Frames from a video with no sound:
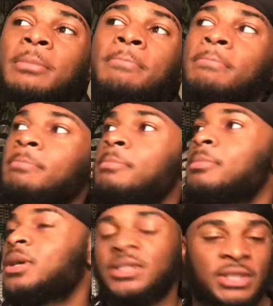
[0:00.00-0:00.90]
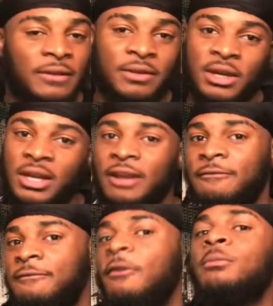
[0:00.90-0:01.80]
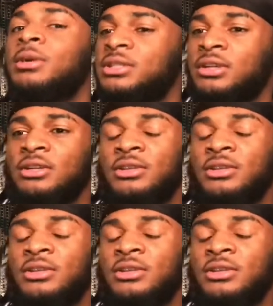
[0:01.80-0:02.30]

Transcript: months after that, like 4 months or